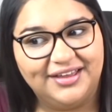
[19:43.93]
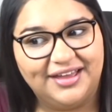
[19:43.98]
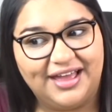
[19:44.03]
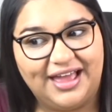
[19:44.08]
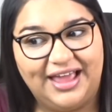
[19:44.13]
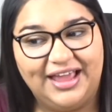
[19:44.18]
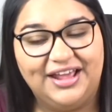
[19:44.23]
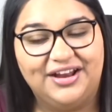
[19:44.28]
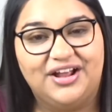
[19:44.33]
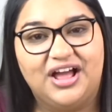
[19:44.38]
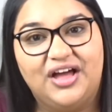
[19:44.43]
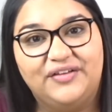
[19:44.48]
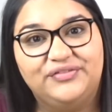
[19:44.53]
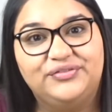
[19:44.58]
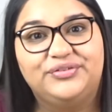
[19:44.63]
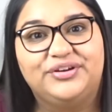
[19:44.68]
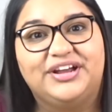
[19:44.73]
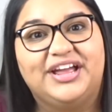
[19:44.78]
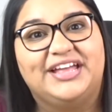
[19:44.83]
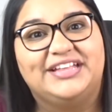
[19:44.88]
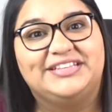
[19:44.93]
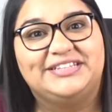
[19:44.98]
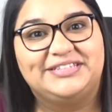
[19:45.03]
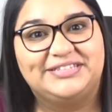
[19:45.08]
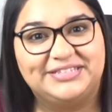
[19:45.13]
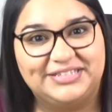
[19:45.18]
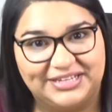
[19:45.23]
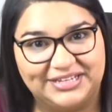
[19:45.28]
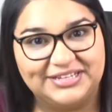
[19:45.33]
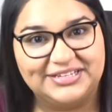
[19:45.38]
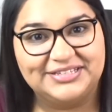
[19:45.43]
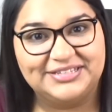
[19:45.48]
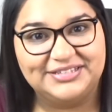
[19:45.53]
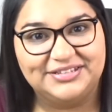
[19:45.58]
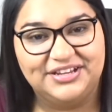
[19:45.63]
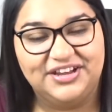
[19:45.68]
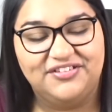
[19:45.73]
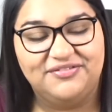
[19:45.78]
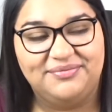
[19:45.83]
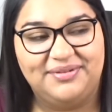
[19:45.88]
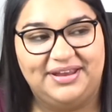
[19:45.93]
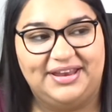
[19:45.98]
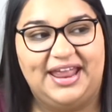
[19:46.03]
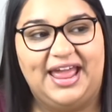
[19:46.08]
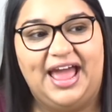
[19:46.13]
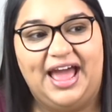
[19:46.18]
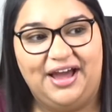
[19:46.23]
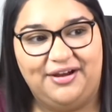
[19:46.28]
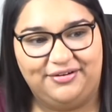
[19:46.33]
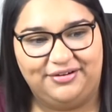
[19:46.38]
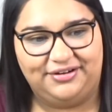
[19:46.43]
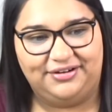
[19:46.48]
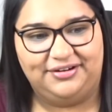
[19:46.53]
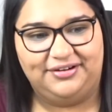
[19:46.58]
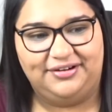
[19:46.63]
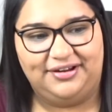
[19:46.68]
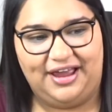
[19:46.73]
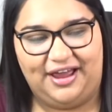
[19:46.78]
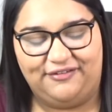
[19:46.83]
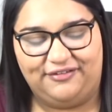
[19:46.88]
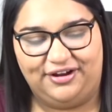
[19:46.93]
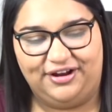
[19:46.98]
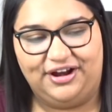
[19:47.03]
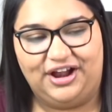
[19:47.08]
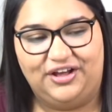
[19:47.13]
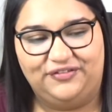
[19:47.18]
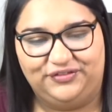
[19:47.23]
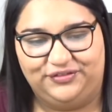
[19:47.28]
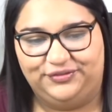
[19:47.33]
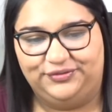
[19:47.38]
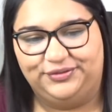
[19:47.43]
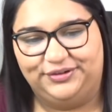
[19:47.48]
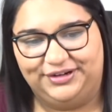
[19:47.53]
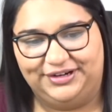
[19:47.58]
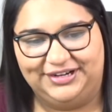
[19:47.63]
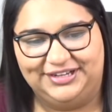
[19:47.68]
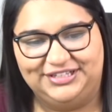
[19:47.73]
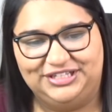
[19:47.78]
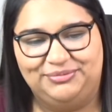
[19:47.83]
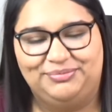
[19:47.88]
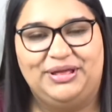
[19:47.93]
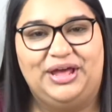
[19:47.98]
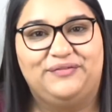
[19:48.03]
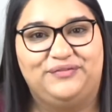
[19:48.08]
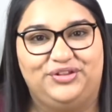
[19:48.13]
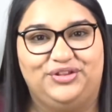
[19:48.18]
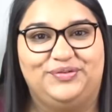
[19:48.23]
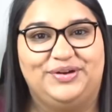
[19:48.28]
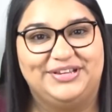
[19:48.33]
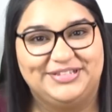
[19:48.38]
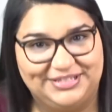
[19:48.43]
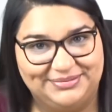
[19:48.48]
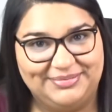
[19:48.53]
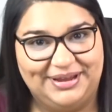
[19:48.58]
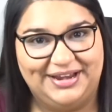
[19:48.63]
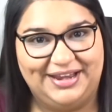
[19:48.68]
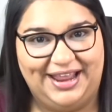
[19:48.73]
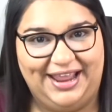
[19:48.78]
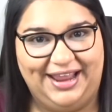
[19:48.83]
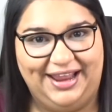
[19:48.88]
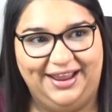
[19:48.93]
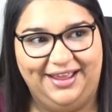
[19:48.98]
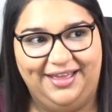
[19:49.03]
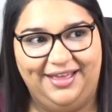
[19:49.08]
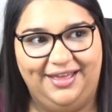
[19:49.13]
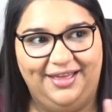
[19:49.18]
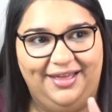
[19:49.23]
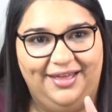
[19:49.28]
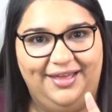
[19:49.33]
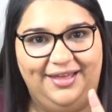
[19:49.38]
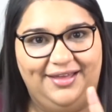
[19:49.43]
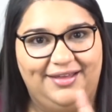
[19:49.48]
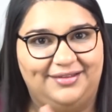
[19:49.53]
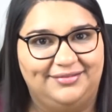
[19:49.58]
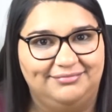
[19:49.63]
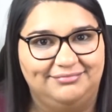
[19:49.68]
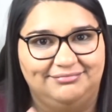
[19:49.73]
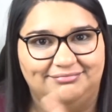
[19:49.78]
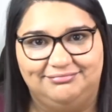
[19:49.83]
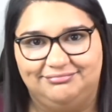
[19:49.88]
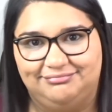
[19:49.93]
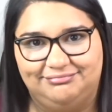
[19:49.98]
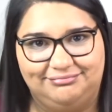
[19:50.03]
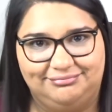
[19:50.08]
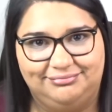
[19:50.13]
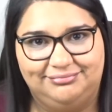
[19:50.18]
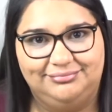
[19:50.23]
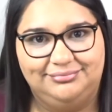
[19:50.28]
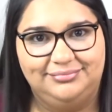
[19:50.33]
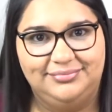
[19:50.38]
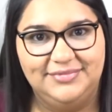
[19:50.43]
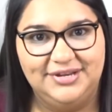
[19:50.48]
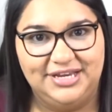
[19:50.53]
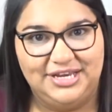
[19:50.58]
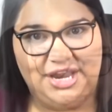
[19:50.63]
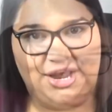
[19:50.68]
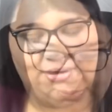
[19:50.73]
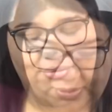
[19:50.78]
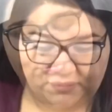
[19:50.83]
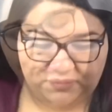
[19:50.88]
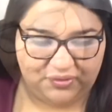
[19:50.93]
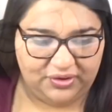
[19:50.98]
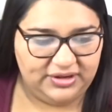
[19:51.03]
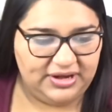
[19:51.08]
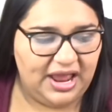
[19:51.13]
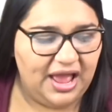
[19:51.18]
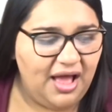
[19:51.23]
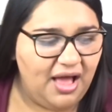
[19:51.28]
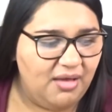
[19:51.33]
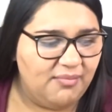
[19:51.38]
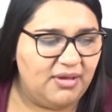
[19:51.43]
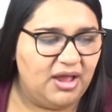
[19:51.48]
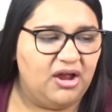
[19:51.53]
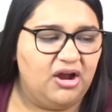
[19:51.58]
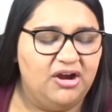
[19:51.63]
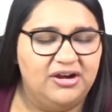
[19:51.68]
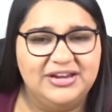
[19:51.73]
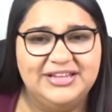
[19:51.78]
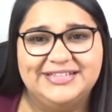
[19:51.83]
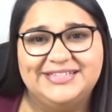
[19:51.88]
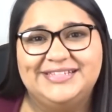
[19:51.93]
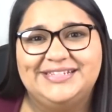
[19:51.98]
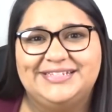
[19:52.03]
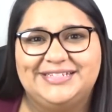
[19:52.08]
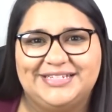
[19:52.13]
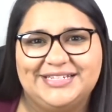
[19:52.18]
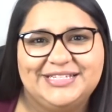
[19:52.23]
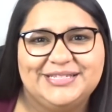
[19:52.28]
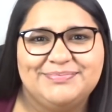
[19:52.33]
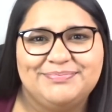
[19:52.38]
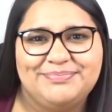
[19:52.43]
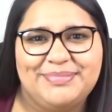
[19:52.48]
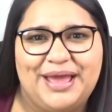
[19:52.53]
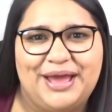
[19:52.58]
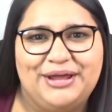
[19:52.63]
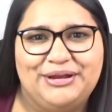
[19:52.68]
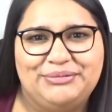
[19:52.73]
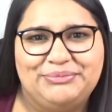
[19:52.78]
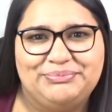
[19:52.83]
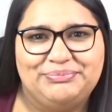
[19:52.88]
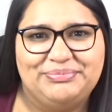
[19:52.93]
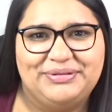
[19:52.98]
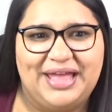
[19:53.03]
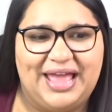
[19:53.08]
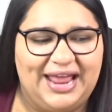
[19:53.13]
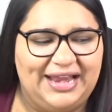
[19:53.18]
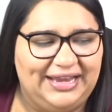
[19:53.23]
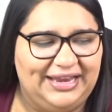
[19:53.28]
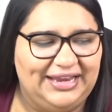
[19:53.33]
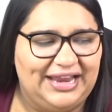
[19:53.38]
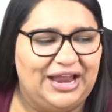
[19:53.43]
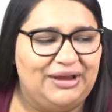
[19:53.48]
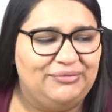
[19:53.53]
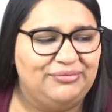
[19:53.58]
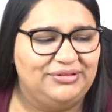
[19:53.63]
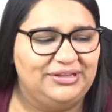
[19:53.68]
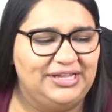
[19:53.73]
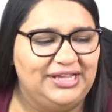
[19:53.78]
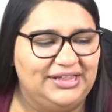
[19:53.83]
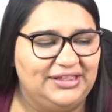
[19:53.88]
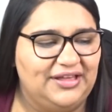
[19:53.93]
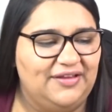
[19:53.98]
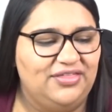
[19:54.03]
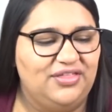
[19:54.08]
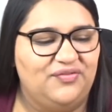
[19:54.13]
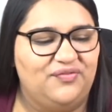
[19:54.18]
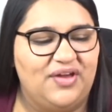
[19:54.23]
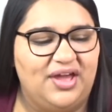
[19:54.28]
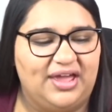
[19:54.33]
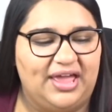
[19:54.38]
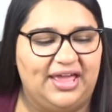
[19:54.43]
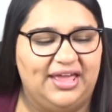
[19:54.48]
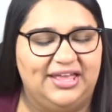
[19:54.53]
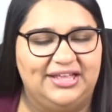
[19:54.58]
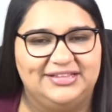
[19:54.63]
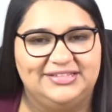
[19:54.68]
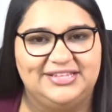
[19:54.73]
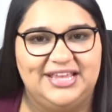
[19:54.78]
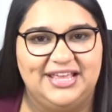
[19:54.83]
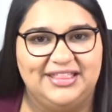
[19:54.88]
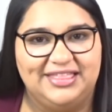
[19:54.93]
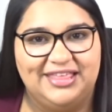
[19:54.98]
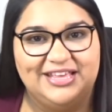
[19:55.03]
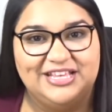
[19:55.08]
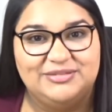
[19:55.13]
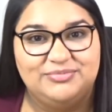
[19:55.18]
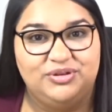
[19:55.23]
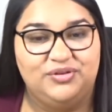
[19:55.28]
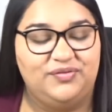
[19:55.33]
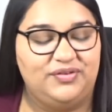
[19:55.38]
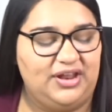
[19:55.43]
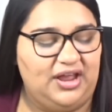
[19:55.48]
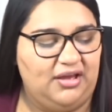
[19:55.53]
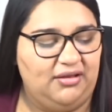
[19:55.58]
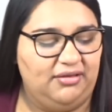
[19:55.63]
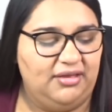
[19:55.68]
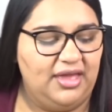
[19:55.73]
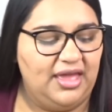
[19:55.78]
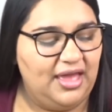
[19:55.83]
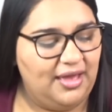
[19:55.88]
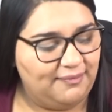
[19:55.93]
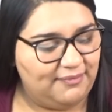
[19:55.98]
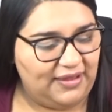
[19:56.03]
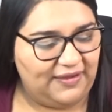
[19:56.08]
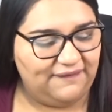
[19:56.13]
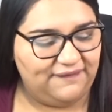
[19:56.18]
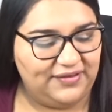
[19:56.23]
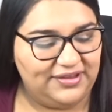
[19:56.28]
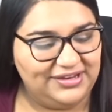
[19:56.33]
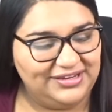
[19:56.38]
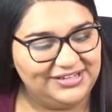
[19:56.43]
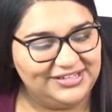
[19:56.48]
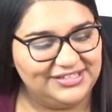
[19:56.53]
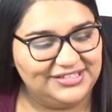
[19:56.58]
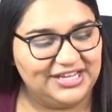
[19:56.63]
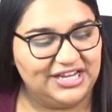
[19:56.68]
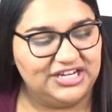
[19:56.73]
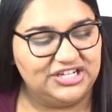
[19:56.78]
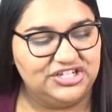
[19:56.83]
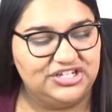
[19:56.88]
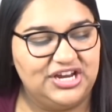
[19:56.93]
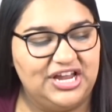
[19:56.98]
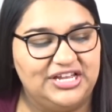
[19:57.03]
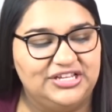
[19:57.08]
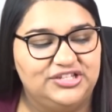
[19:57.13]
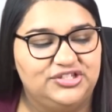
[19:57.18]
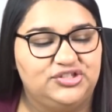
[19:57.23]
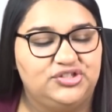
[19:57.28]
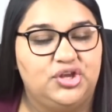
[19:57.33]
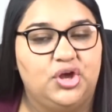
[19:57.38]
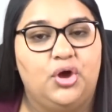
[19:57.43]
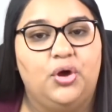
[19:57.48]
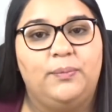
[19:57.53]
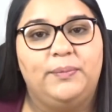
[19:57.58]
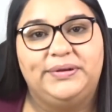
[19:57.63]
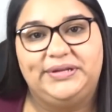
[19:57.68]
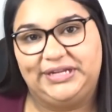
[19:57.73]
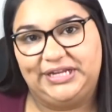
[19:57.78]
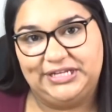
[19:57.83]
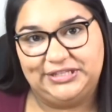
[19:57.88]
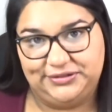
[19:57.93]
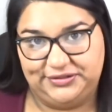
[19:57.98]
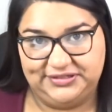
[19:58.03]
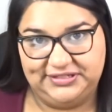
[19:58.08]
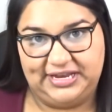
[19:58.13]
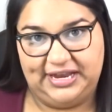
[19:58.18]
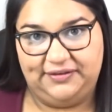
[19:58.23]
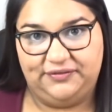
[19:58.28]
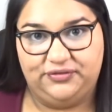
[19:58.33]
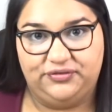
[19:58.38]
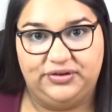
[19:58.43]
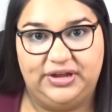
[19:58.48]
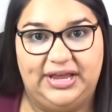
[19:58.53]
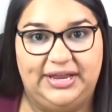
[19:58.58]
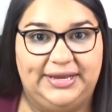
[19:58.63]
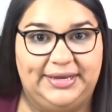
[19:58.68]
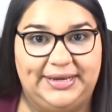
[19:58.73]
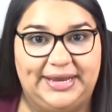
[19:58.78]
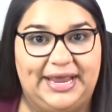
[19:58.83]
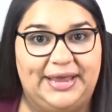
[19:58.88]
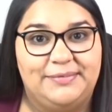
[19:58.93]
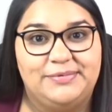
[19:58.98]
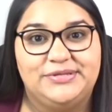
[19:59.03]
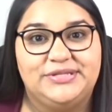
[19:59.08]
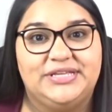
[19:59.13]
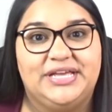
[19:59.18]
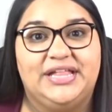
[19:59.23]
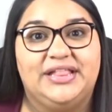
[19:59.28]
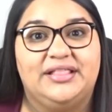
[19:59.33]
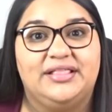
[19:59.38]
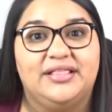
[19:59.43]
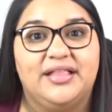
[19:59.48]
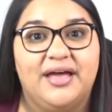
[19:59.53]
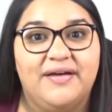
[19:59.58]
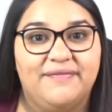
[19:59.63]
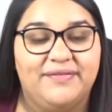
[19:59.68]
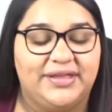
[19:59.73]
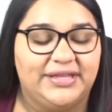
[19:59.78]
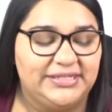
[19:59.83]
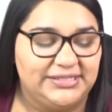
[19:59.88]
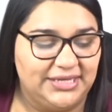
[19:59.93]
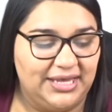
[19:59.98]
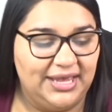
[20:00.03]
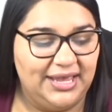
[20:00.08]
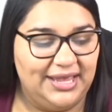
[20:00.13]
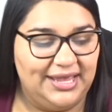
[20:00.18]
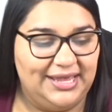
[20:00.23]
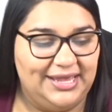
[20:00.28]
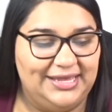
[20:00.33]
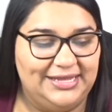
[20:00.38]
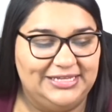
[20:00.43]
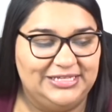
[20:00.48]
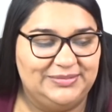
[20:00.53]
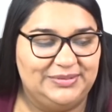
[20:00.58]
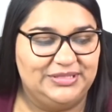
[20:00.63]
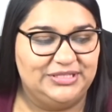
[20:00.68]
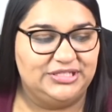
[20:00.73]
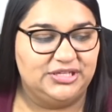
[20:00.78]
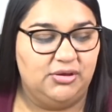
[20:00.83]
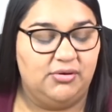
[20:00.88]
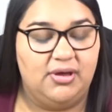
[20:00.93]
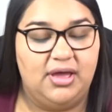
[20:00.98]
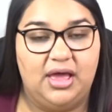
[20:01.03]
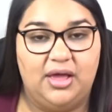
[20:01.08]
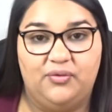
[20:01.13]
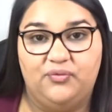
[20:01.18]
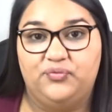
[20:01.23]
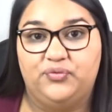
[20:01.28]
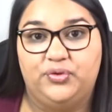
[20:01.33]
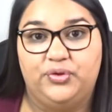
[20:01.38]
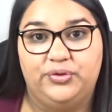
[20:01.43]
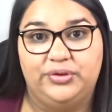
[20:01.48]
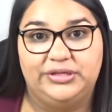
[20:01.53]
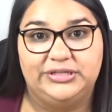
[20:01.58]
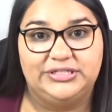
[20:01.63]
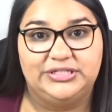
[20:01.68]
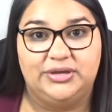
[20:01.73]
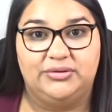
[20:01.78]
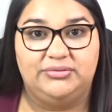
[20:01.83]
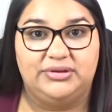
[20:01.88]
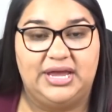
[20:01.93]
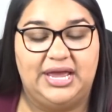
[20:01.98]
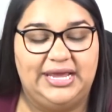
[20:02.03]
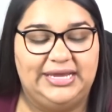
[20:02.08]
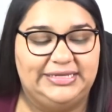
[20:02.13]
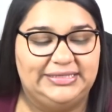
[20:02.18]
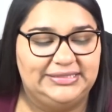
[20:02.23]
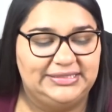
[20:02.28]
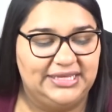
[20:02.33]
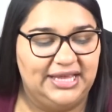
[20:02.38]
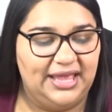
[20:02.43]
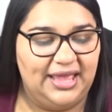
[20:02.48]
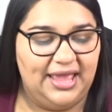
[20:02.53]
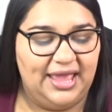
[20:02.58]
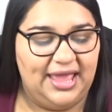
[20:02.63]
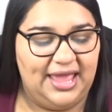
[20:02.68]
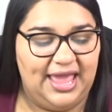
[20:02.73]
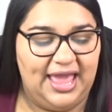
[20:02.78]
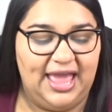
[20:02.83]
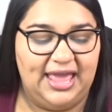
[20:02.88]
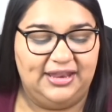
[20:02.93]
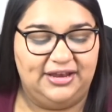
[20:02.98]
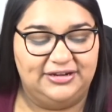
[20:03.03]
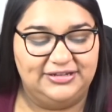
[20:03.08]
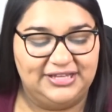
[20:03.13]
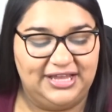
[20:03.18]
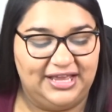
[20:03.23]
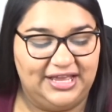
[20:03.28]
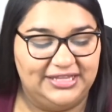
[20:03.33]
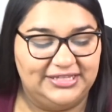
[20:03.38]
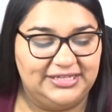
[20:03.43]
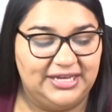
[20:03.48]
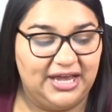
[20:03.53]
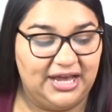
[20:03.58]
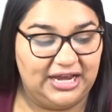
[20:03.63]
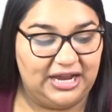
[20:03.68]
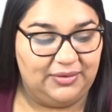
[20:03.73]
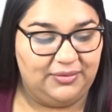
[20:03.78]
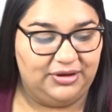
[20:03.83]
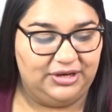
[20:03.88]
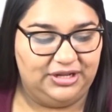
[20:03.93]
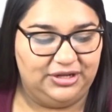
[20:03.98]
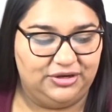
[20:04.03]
I get off of work at 6. You give me an hour after I get off of work to plan for the rest of my day? No. But for now, my heart is in disc-bound planning. I really love the fact I could take things, move it out. My fitness section has so many inserts that I created. I absolutely love it. It has been so helpful and so nice. And there's like a ton I want to